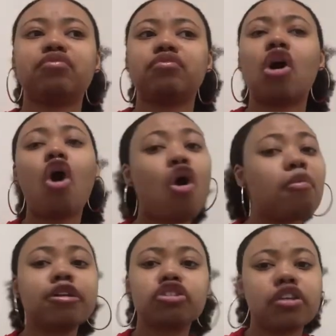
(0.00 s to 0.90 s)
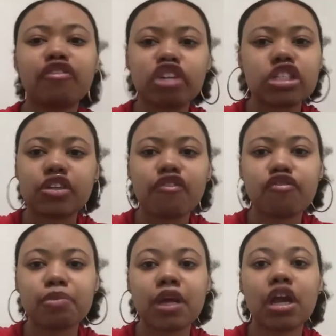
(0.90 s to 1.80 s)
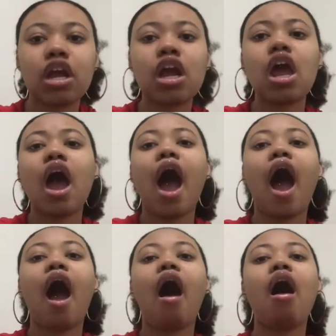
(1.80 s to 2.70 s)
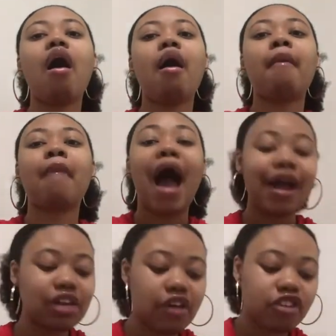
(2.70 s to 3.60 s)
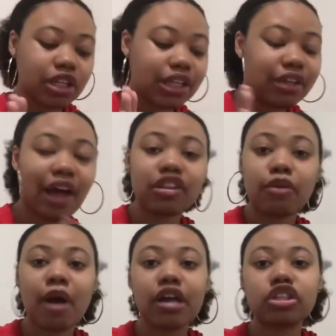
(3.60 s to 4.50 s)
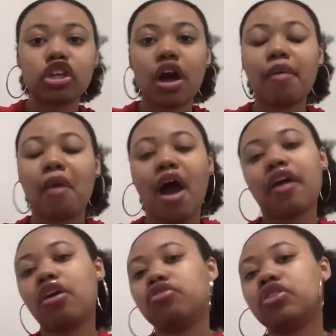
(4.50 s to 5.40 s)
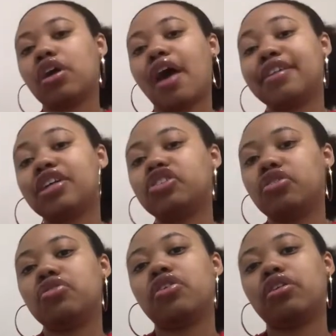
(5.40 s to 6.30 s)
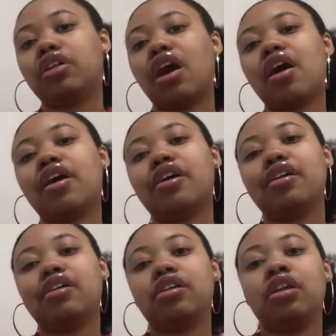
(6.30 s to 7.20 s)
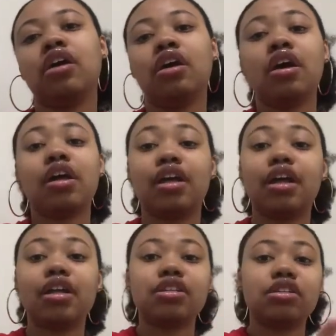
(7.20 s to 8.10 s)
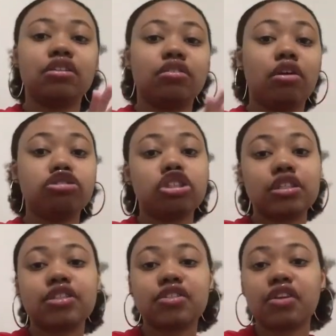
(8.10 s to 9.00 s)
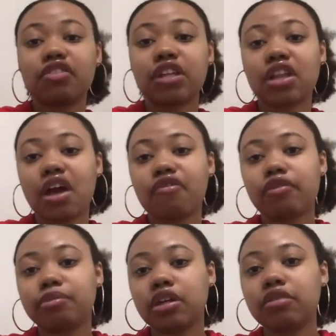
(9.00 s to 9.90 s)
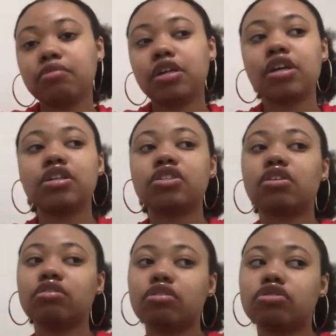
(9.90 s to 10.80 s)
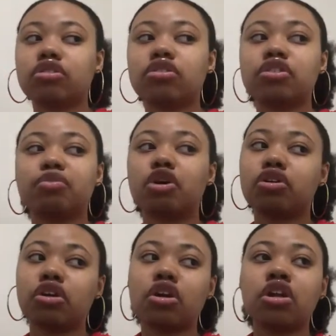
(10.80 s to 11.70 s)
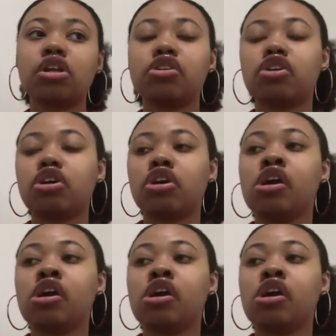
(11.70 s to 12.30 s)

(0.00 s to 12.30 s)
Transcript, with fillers: a whole bunch of different stuff from there. I definitely like the Body Shop. I like to go there a lot and get lotions and stuff like that from them because their lotions smell good and they're